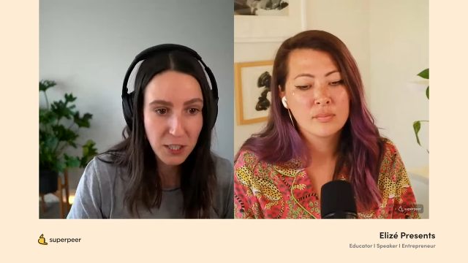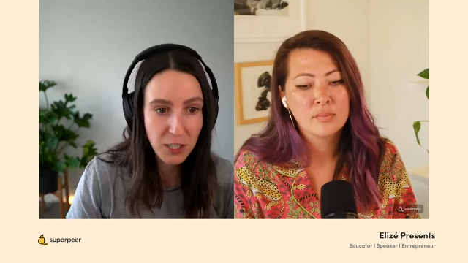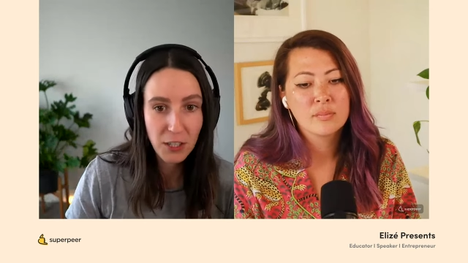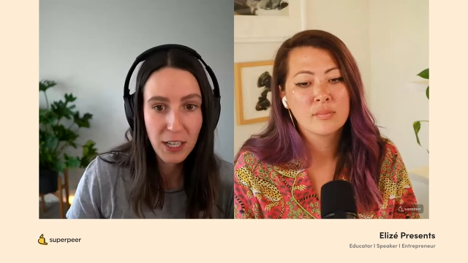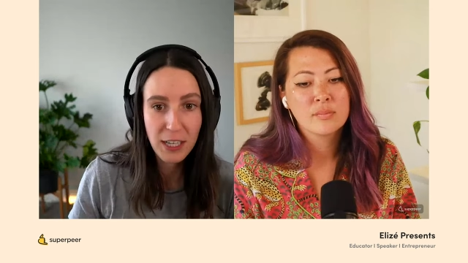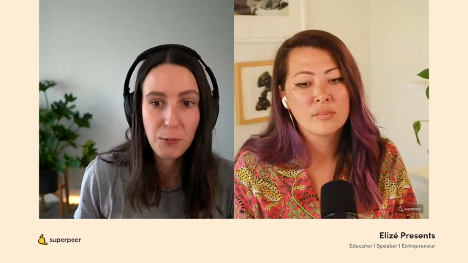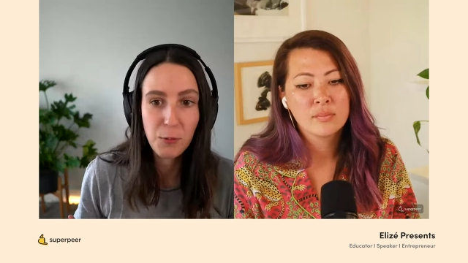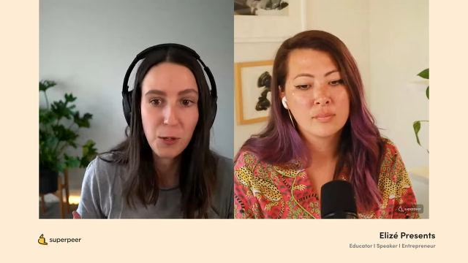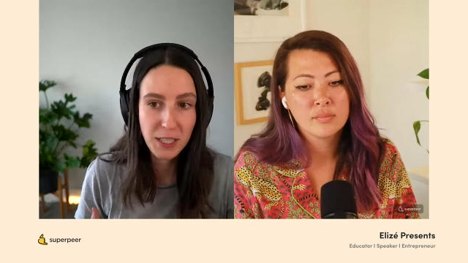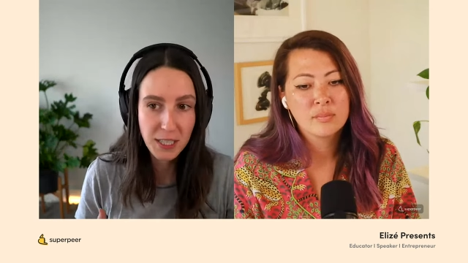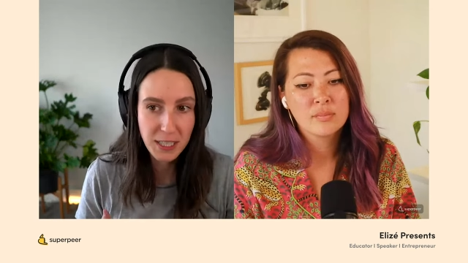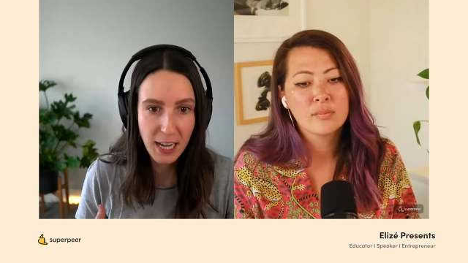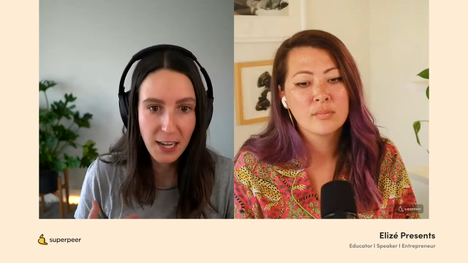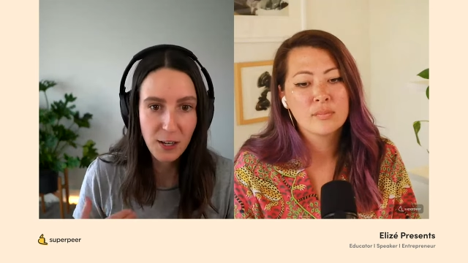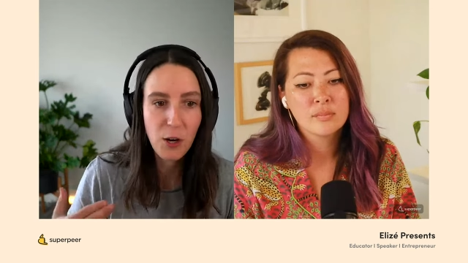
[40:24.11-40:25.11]
Speaker 1: you like what is
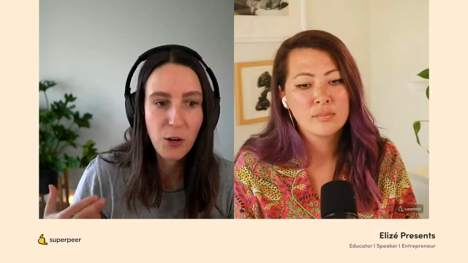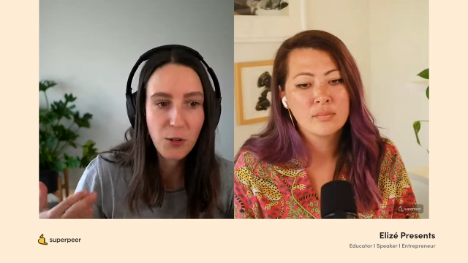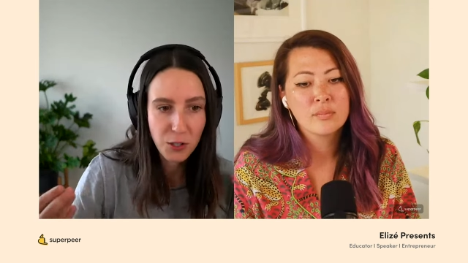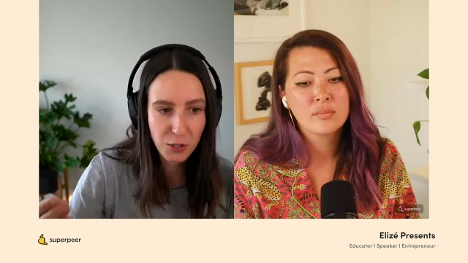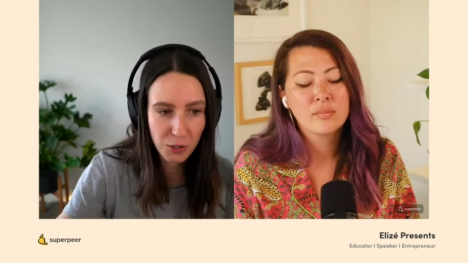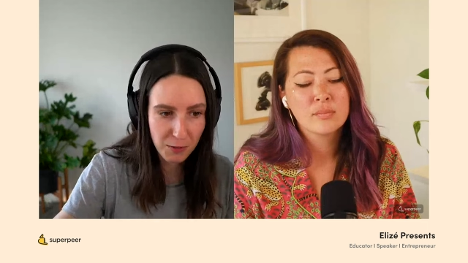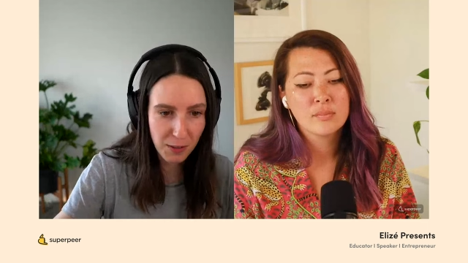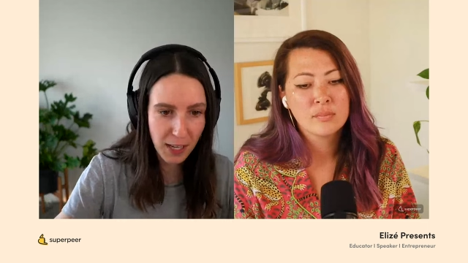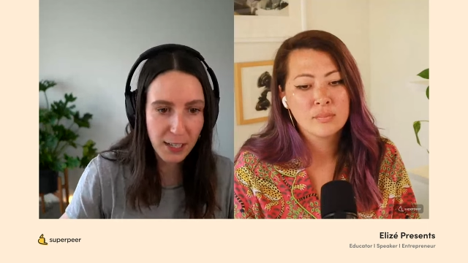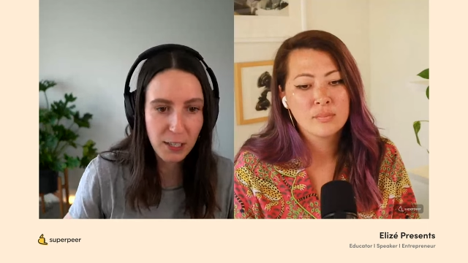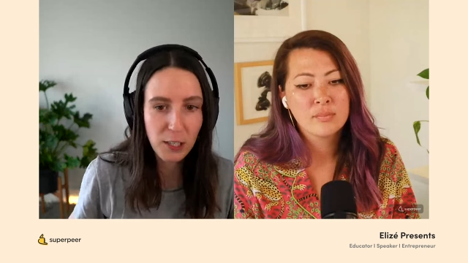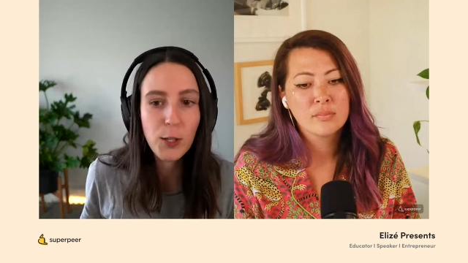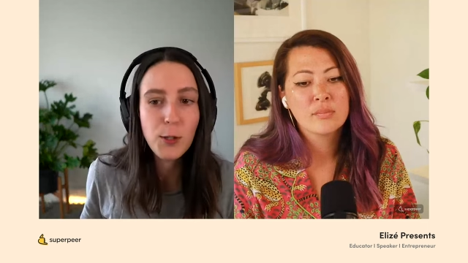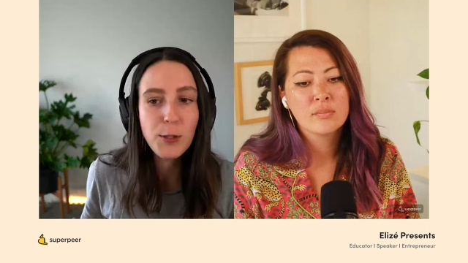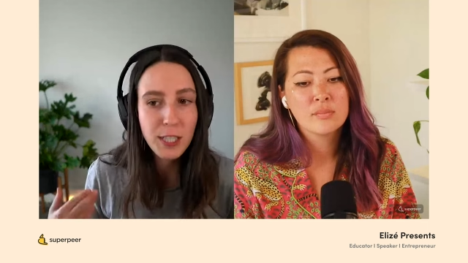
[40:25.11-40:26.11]
that culture of like
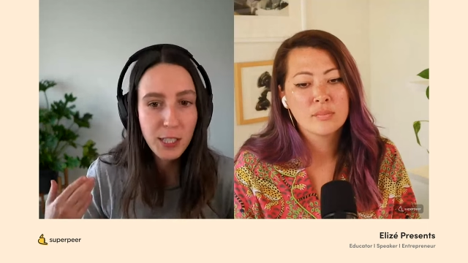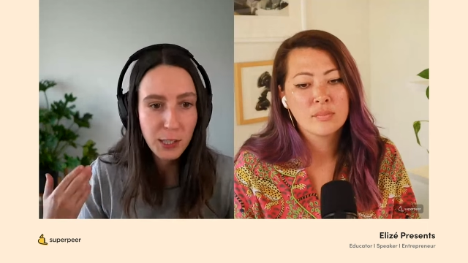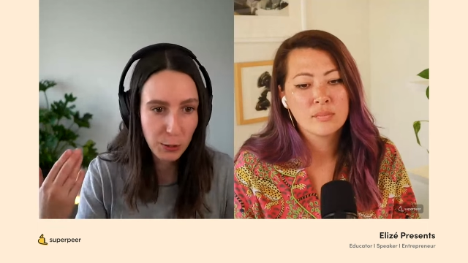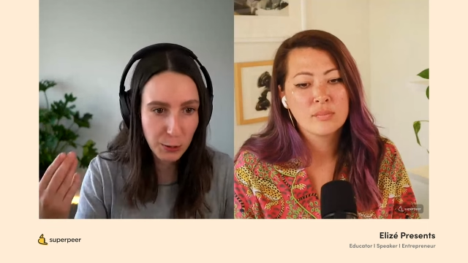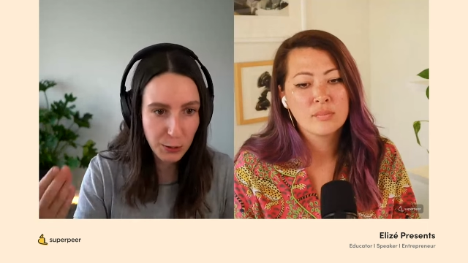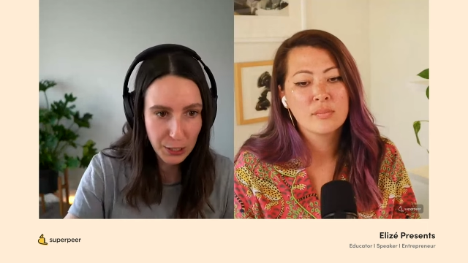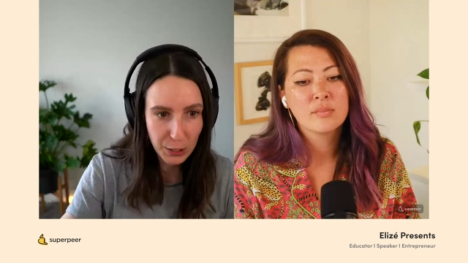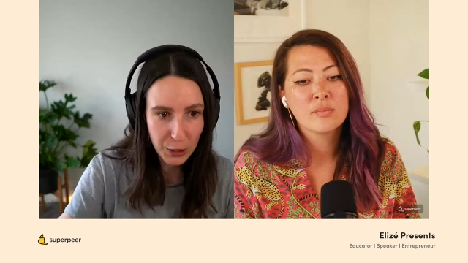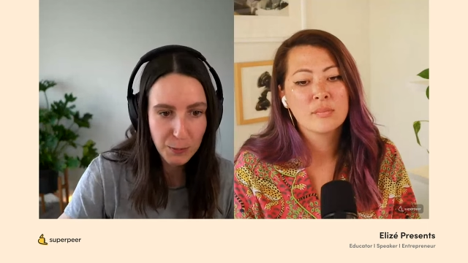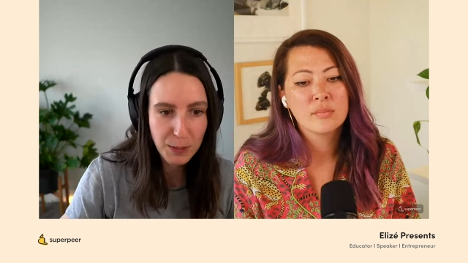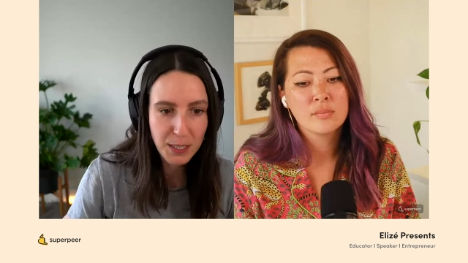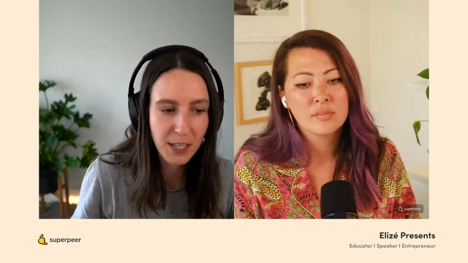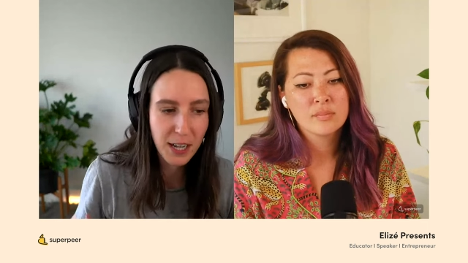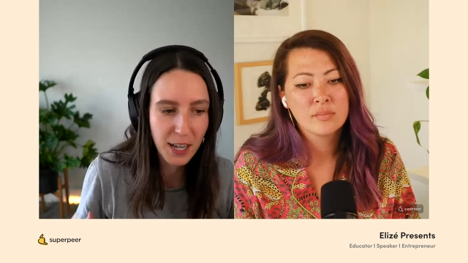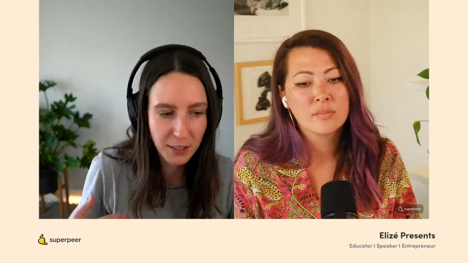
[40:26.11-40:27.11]
closing those loops
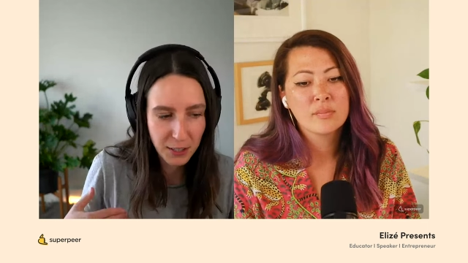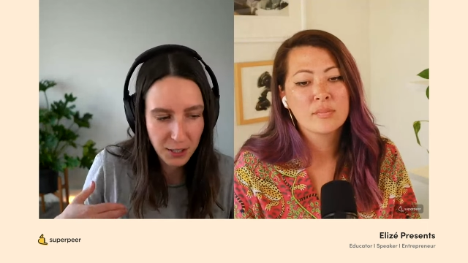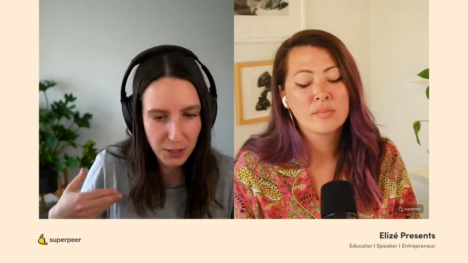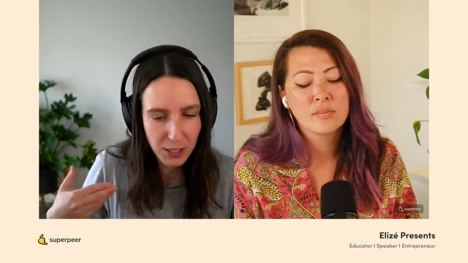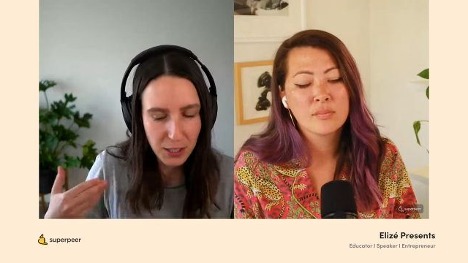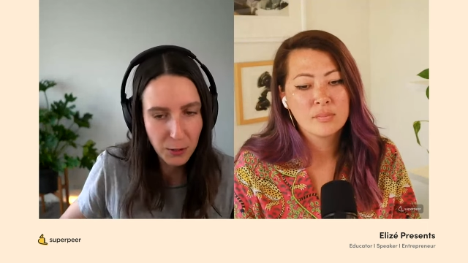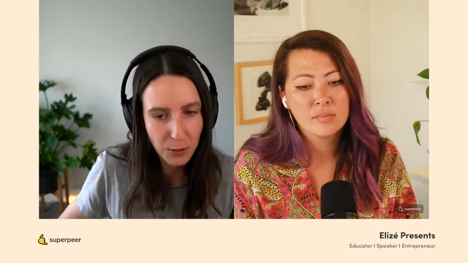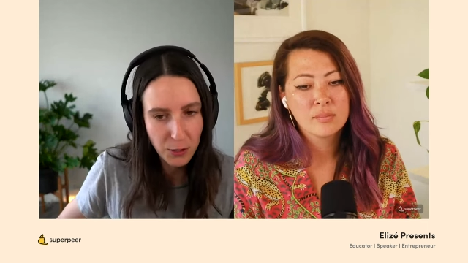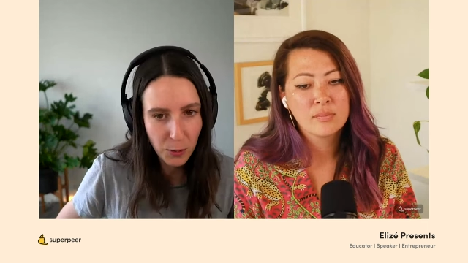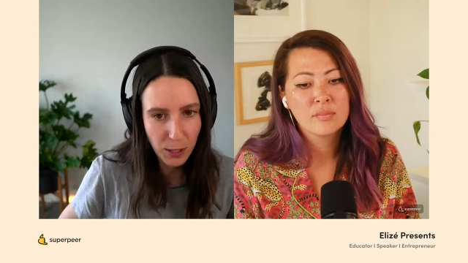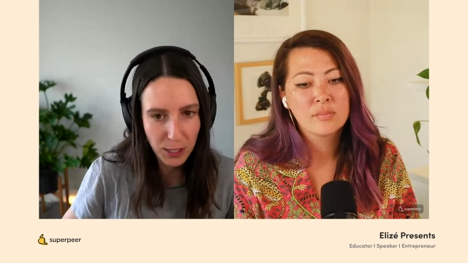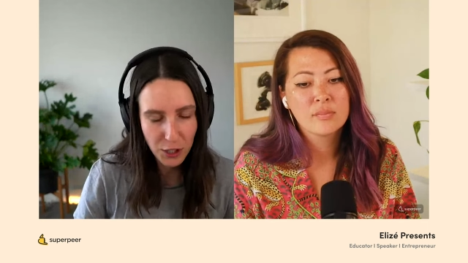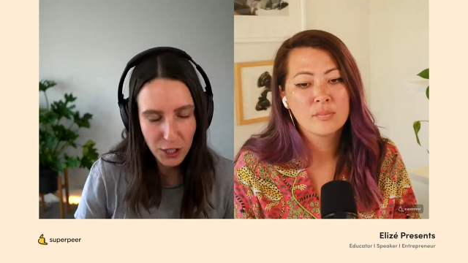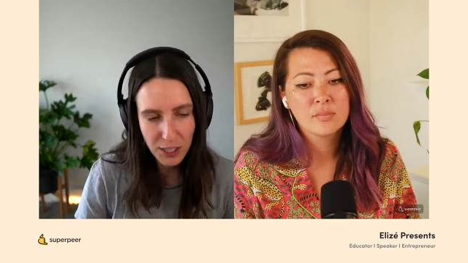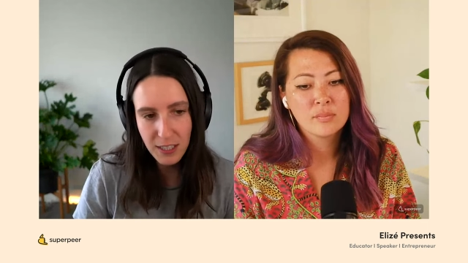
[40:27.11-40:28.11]
and answering those
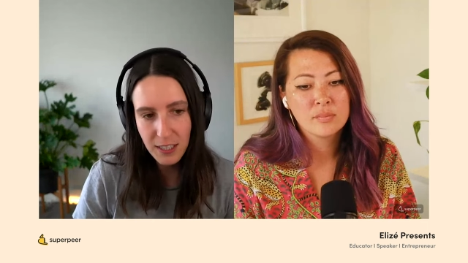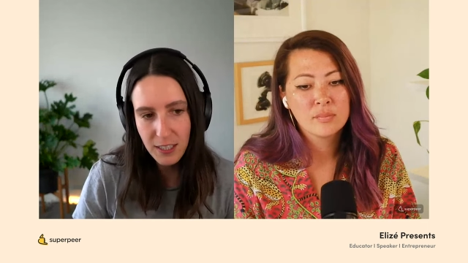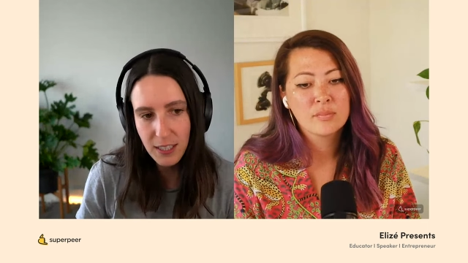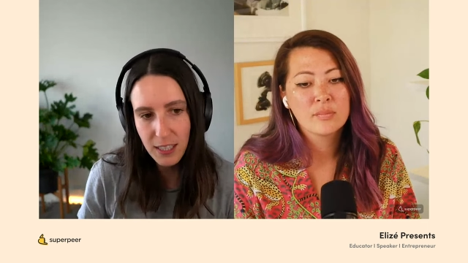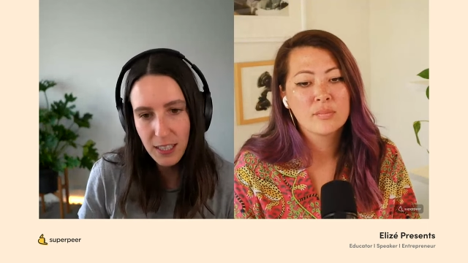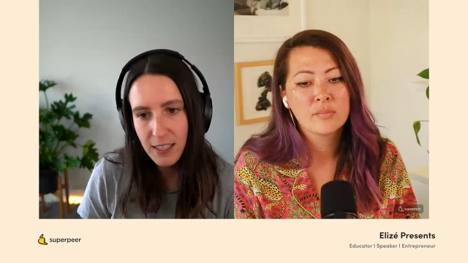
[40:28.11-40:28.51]
questions